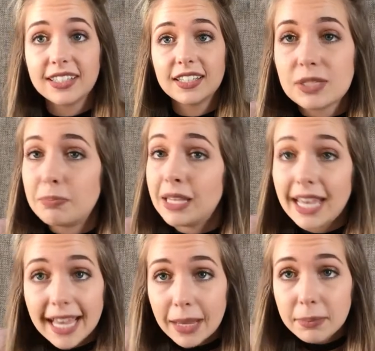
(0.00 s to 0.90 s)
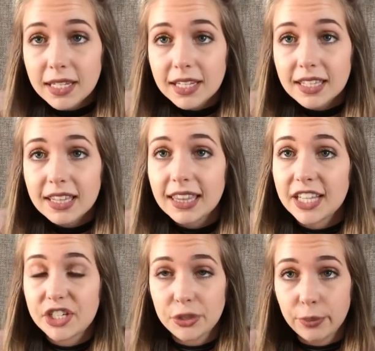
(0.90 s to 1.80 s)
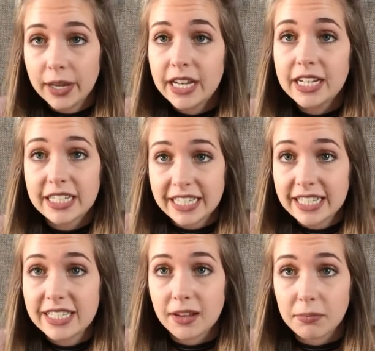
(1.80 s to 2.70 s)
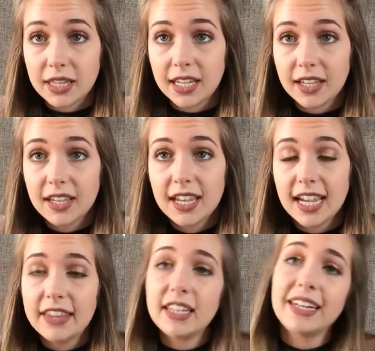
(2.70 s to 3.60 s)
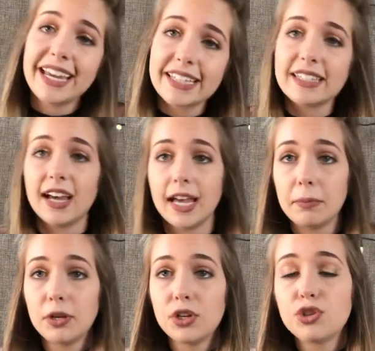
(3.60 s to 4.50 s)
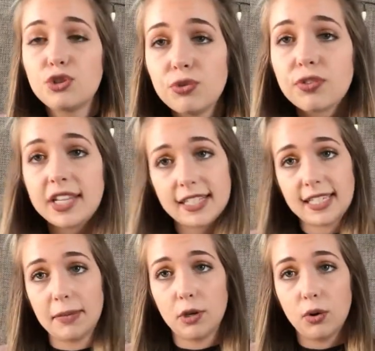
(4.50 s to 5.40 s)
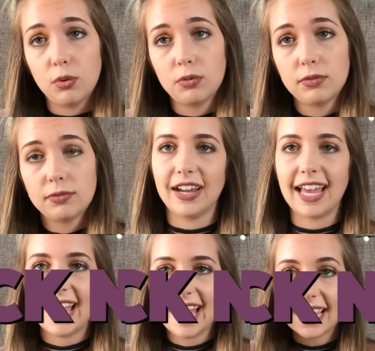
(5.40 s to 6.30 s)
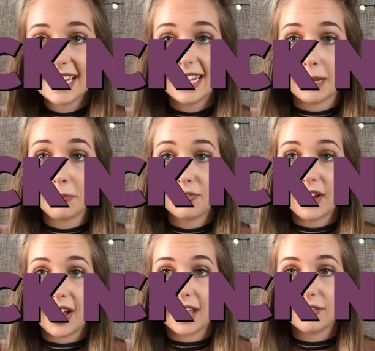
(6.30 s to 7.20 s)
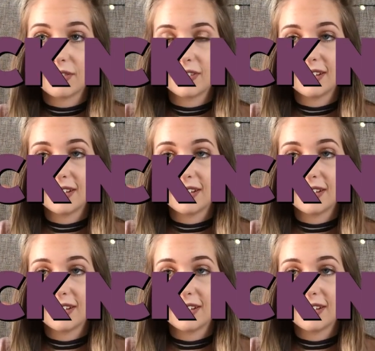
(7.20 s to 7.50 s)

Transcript: Just be happy that you went in and did something, and then next time, shoot for that same goal. All right, hack number five.